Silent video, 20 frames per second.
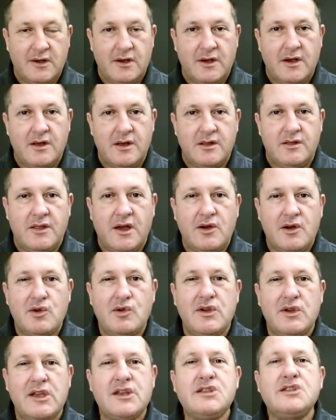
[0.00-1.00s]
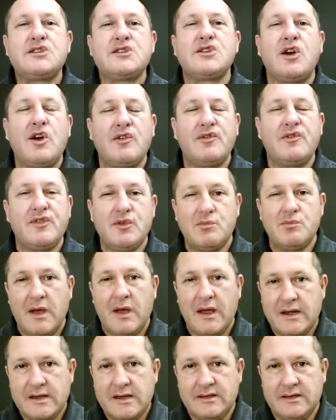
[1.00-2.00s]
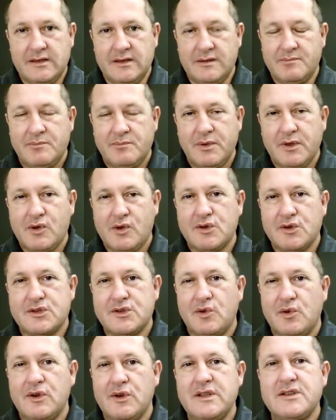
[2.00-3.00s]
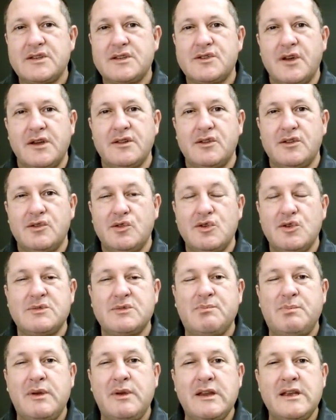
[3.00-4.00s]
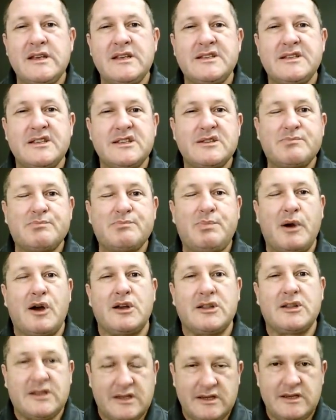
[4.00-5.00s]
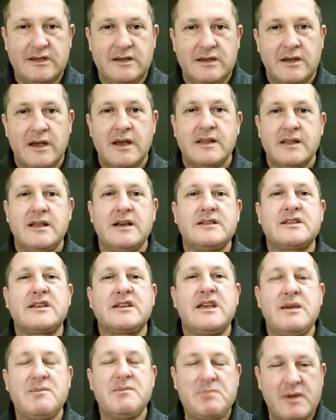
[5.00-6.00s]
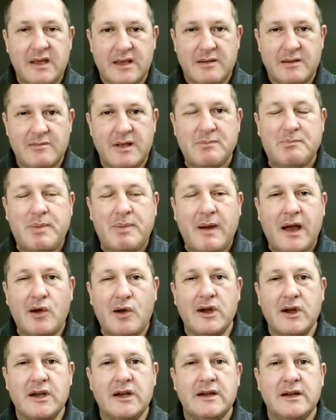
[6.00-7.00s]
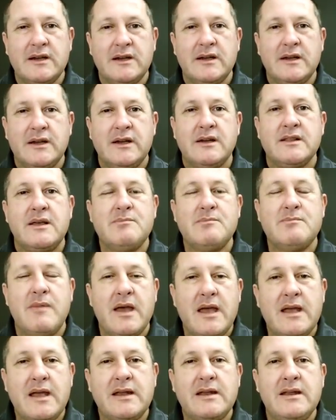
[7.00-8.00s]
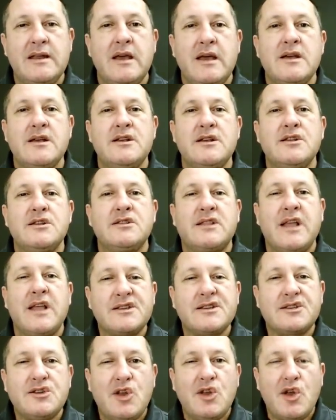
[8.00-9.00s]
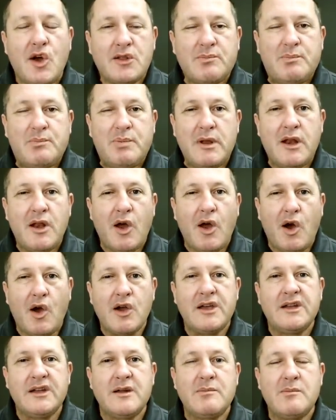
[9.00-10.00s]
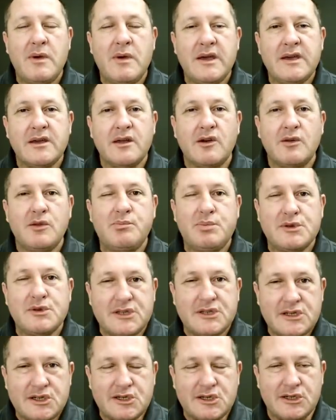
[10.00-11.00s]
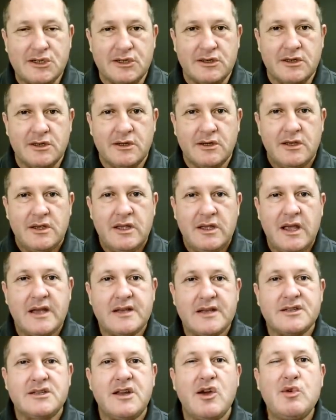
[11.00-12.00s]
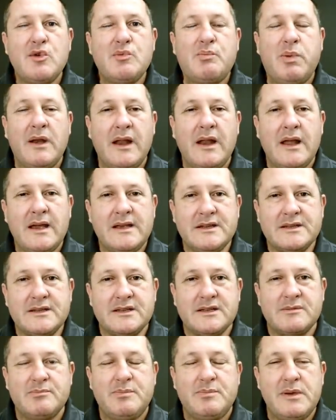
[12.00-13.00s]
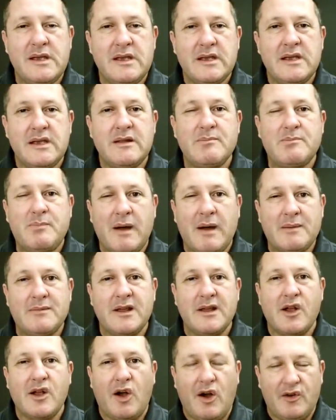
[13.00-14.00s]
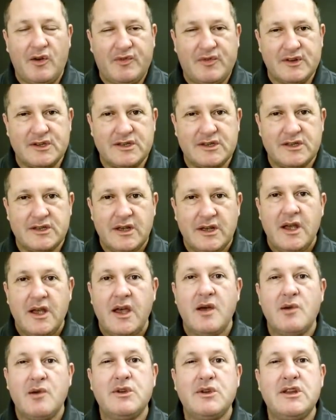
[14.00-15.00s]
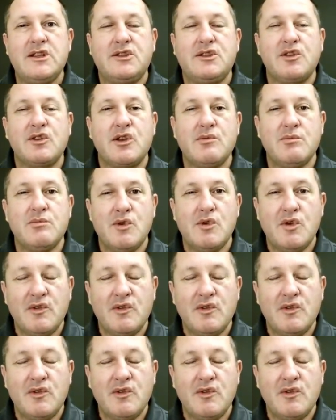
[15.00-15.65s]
No inch of humanity, because all he's trying to do is please his party that's keeping him in power. The man does not belong in a mayoral position. He has no place being in public office, and we need to remove